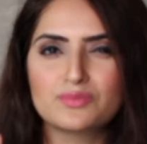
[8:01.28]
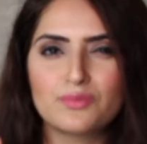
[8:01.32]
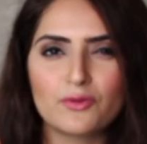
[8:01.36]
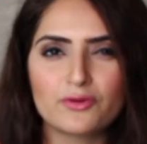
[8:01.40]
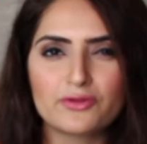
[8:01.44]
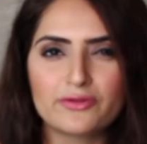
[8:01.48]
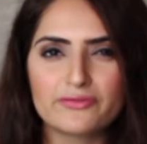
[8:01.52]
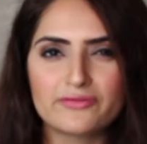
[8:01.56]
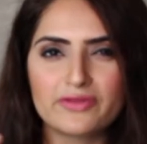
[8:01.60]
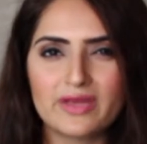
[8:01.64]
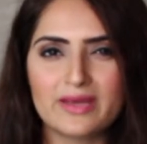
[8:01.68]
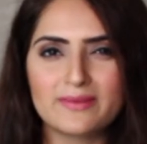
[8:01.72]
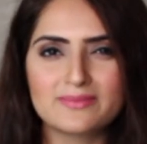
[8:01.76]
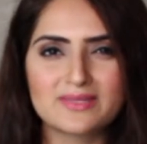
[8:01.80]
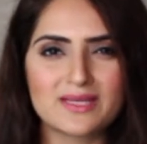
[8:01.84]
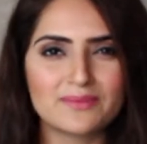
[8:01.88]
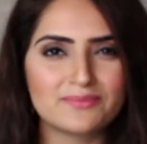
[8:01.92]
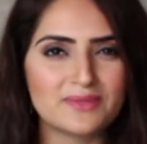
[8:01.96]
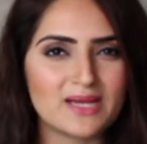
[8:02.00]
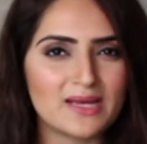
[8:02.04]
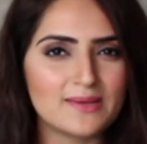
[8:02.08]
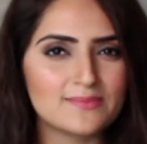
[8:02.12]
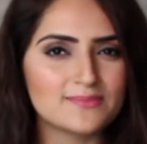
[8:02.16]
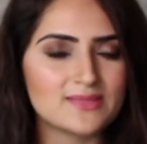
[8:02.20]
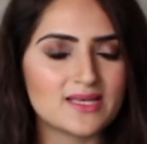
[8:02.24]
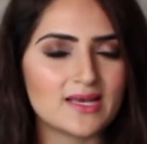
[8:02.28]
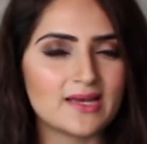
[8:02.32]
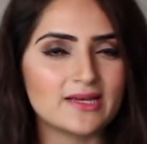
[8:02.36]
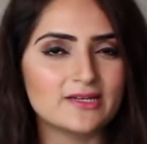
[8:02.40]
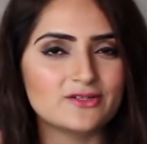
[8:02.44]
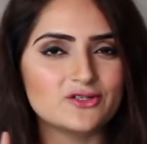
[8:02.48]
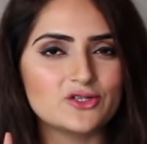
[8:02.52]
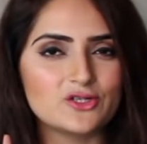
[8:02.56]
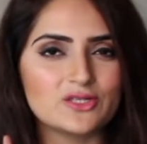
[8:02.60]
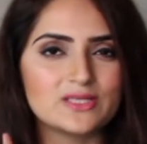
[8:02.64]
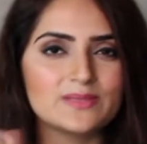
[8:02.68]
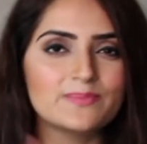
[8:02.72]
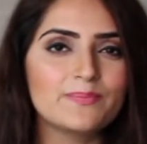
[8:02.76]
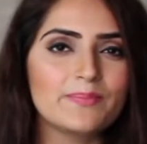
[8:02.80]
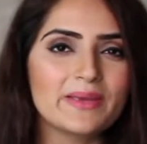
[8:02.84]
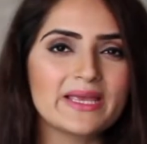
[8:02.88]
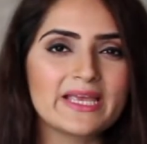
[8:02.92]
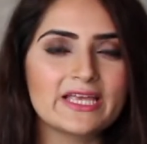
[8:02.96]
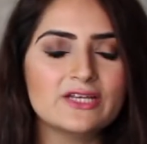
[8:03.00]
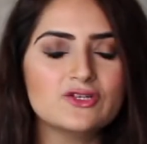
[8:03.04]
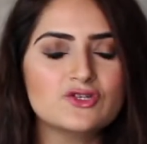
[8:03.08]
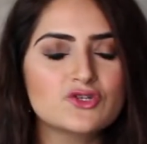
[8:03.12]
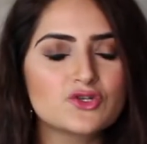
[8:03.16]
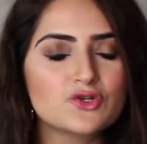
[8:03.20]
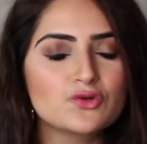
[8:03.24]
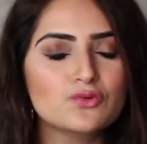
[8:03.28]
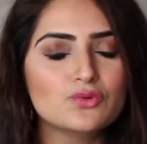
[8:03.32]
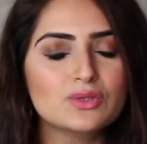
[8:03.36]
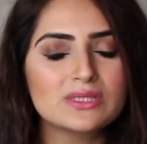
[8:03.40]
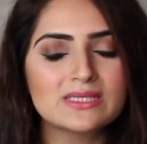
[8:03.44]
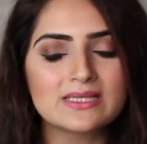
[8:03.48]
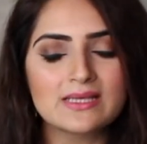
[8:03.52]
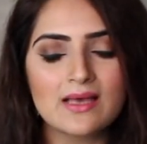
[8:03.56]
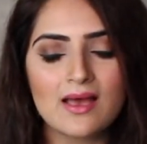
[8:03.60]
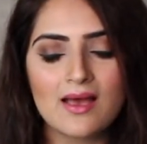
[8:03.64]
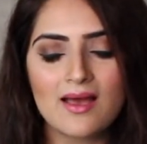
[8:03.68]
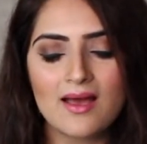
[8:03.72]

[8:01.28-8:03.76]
both of them. Sometimes I just pick and choose.